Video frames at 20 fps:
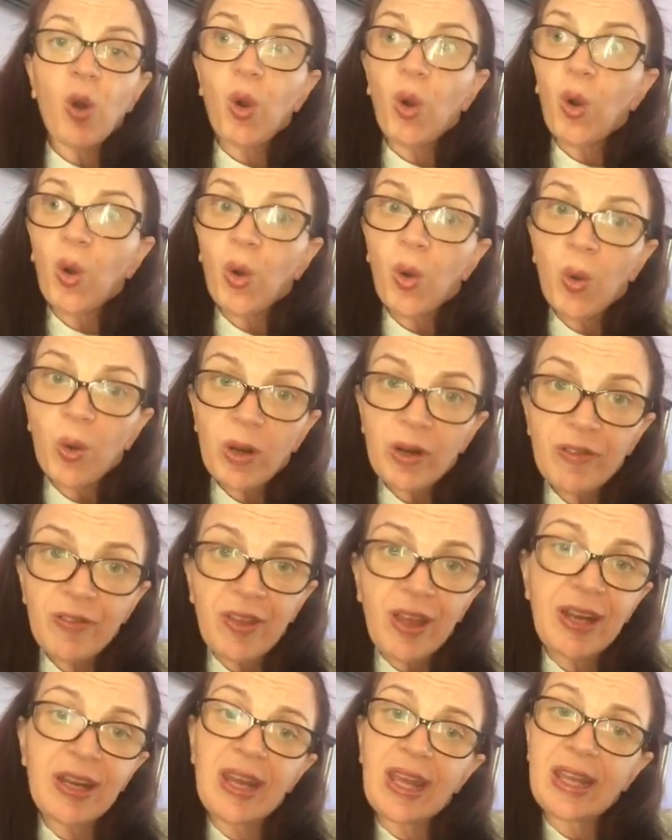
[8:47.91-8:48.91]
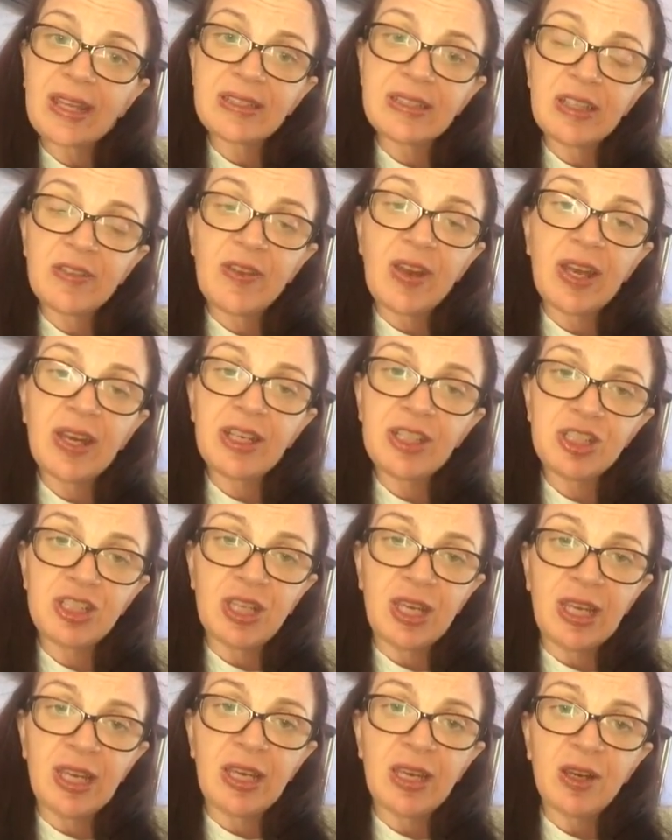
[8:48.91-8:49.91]
All of that negative
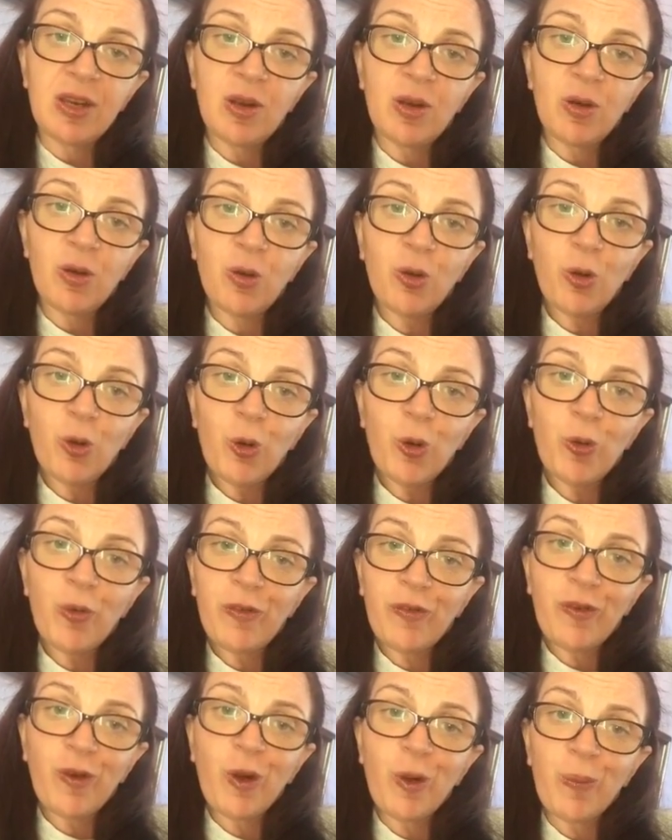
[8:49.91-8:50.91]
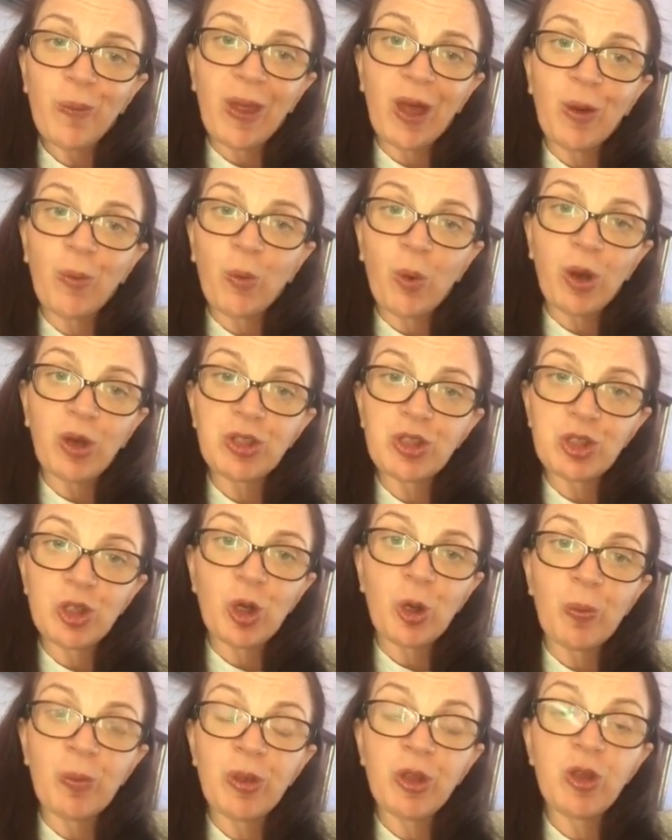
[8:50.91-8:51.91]
energy, all from that one
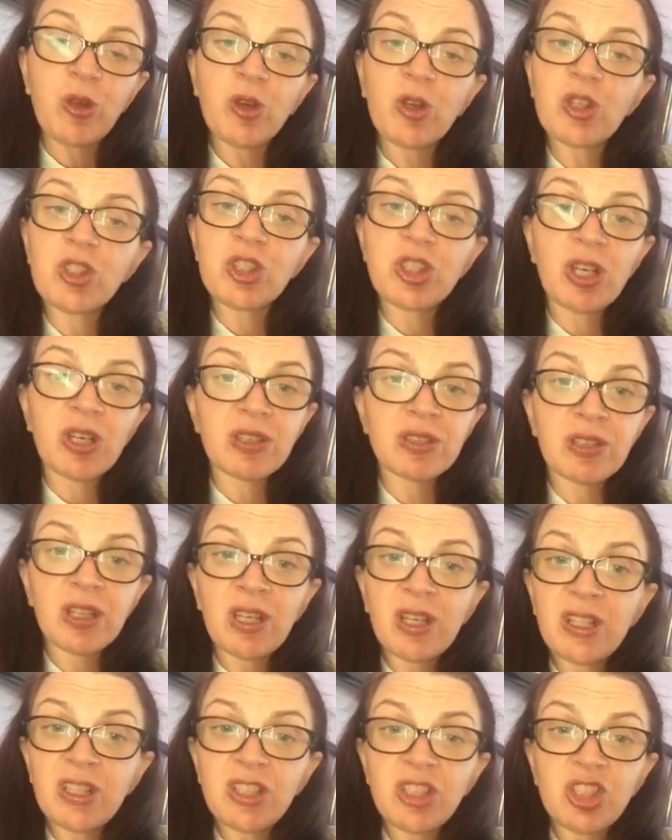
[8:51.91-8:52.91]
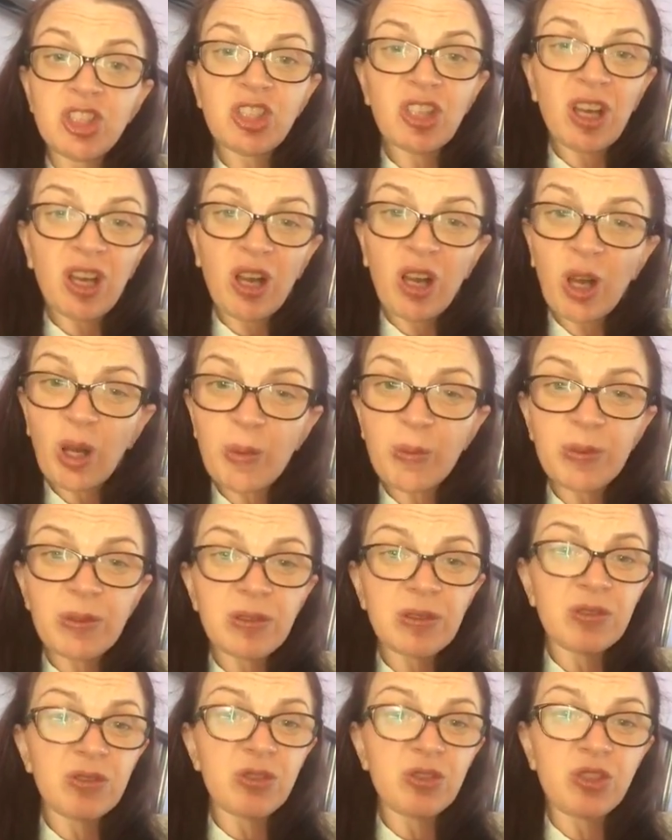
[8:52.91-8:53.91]
job that you could just shut up,
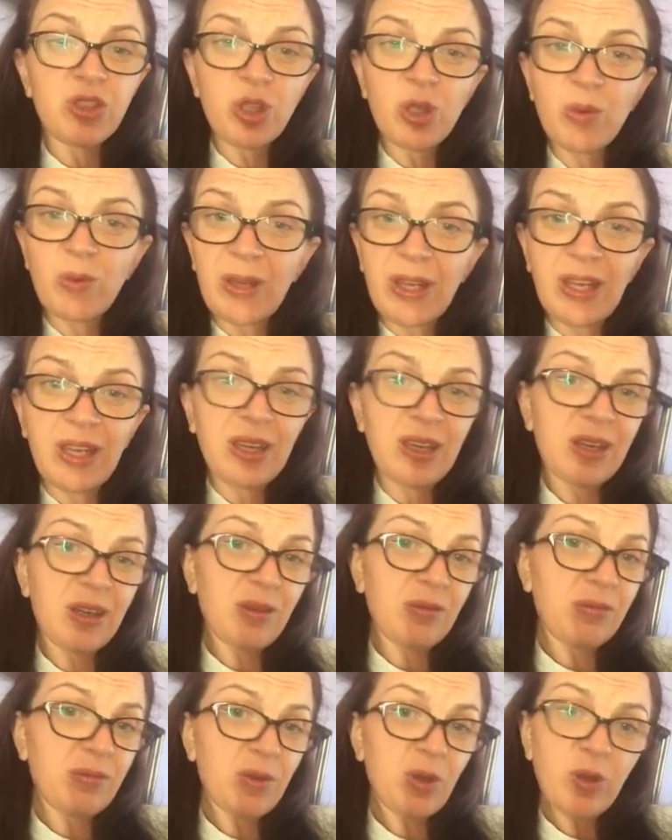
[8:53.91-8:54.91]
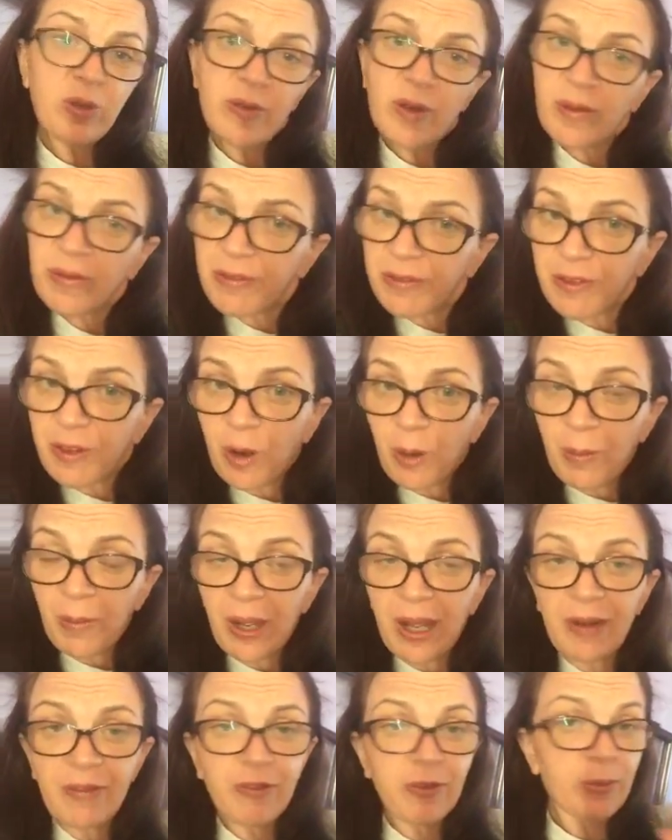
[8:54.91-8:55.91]
do it and move on from.
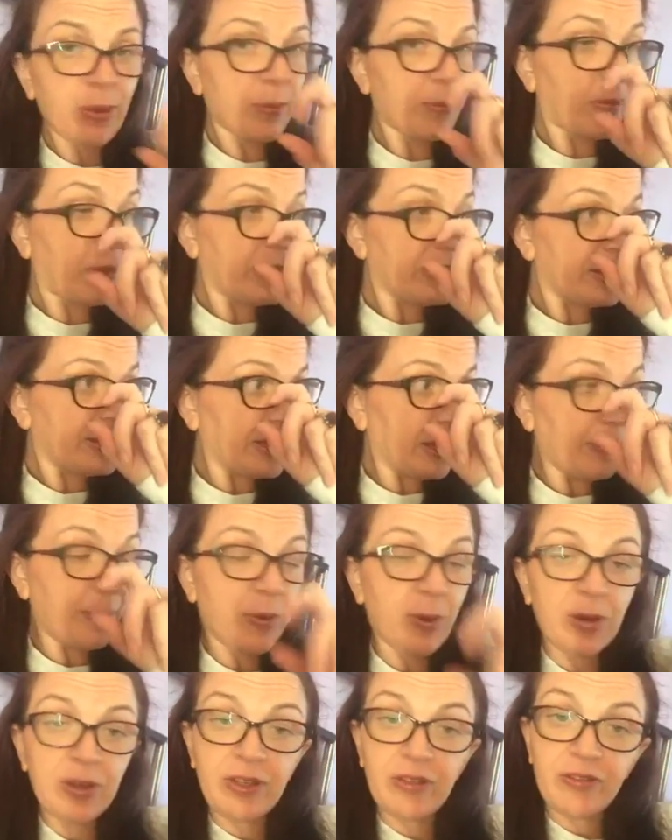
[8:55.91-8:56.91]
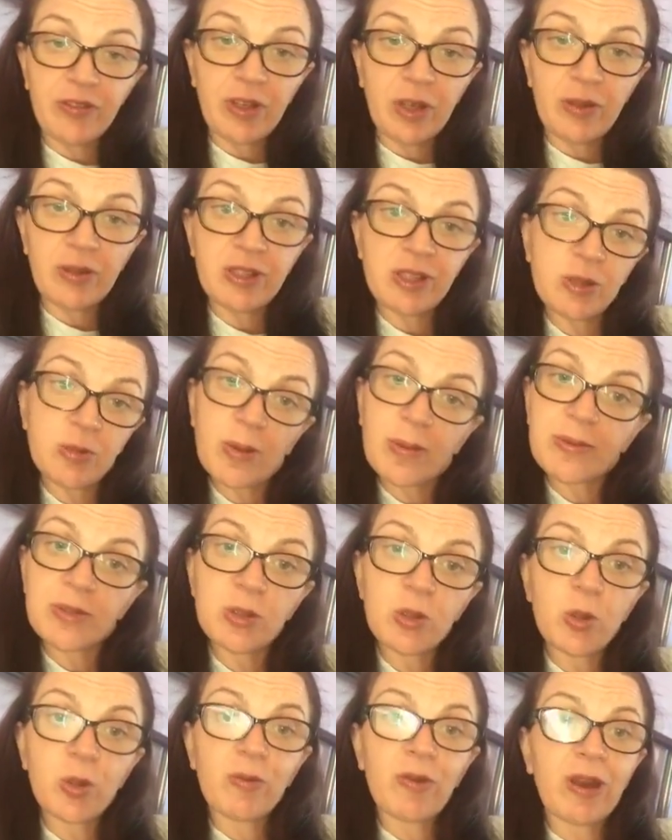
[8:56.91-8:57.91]
And from a mindset point of view, this is where we
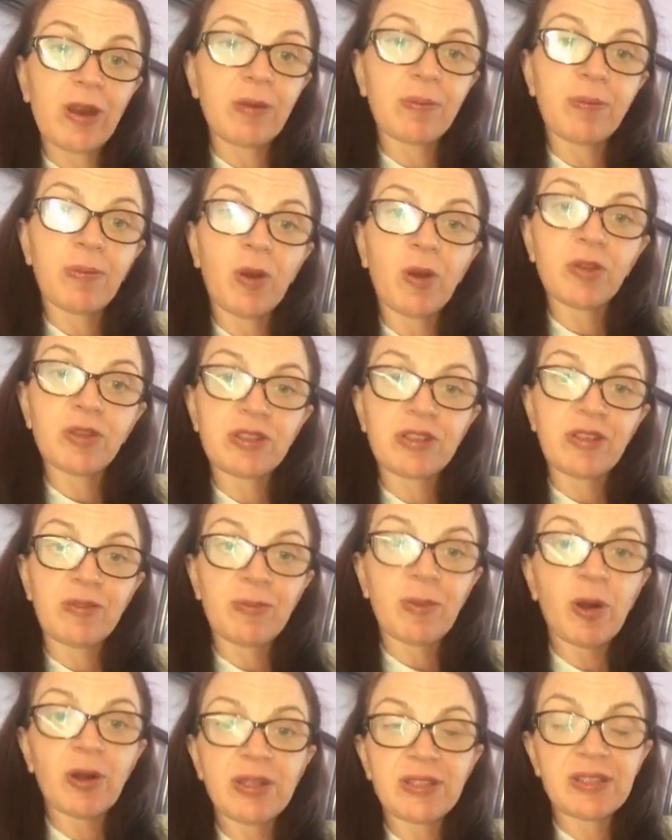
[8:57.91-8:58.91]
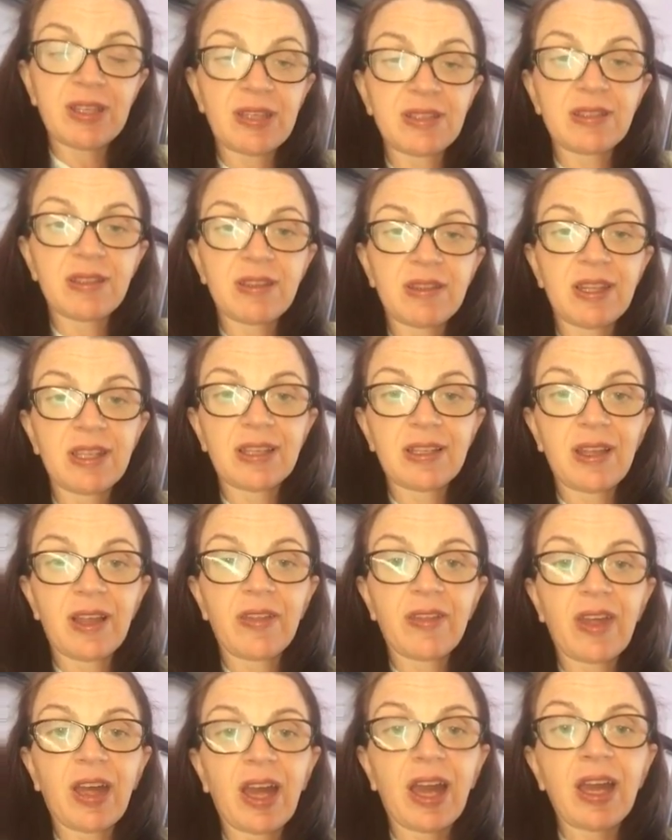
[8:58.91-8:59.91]
talk about positive mindsets and things like
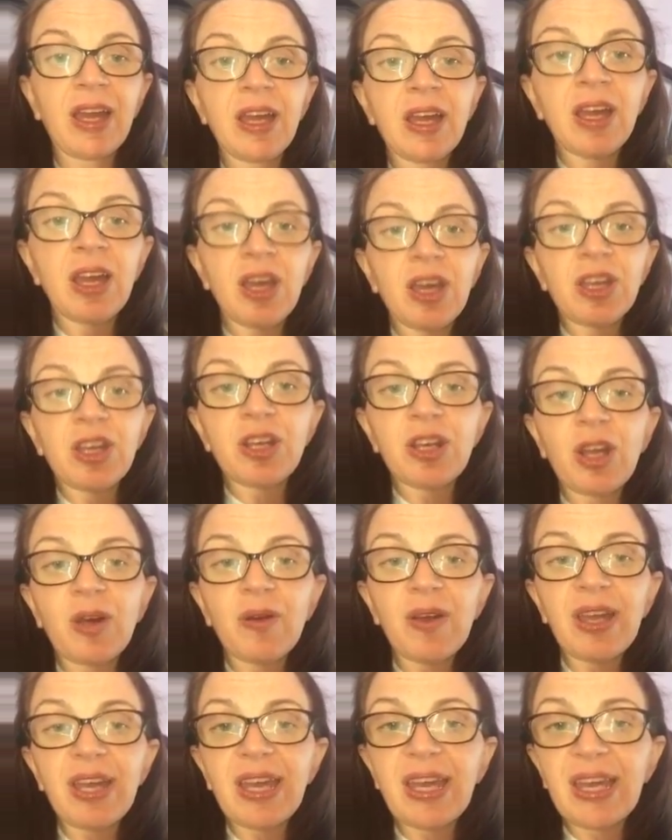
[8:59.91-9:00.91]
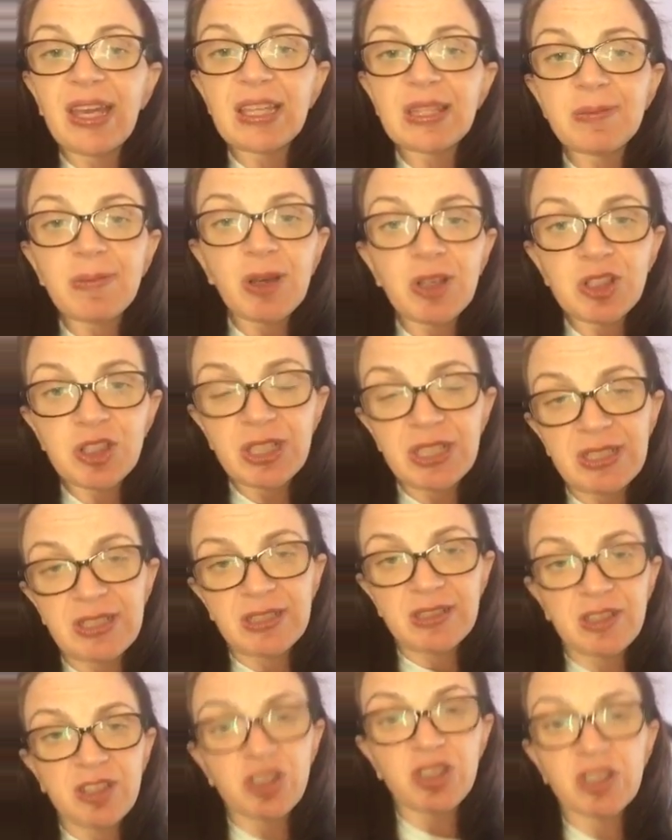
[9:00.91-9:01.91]
that. It is much easier
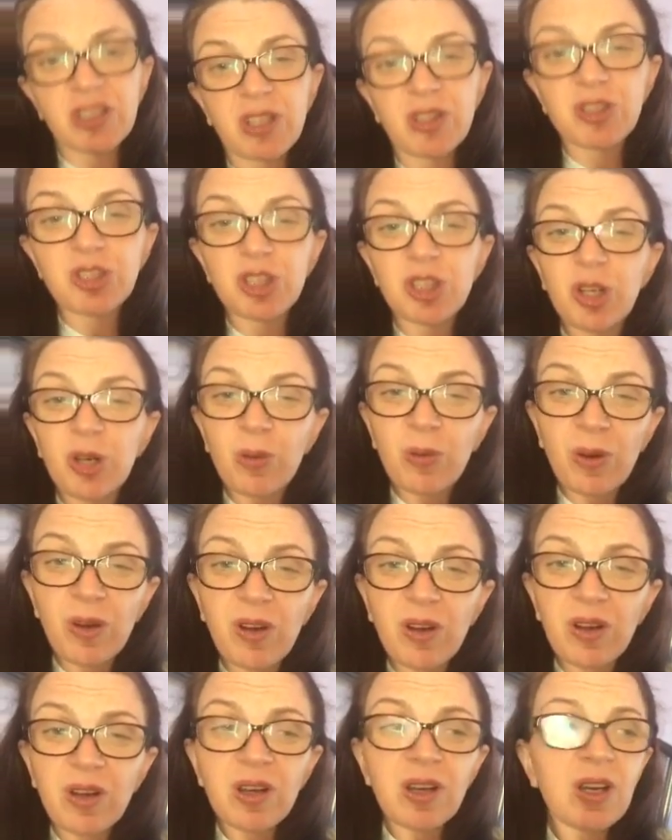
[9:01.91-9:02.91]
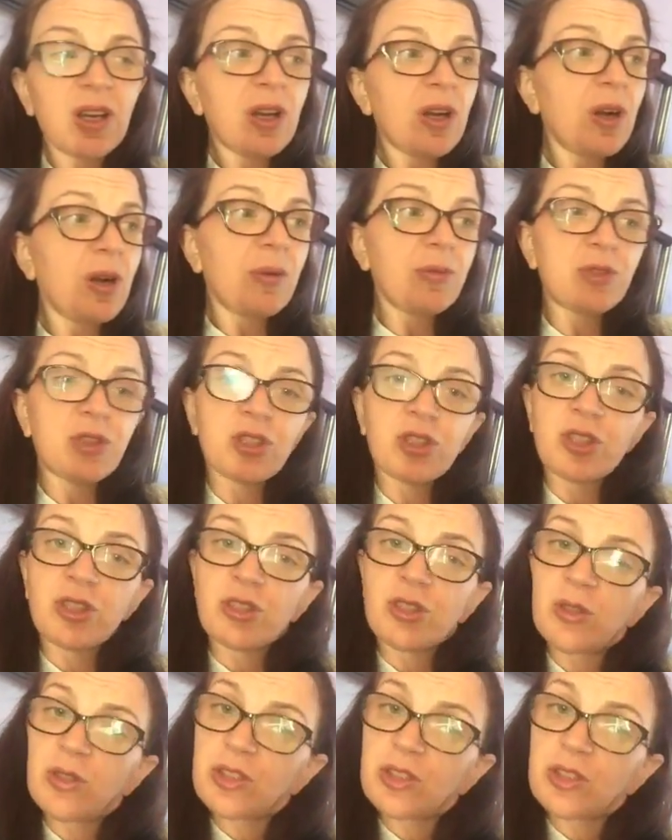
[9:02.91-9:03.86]
to just go, do you know what? I'm just going to do the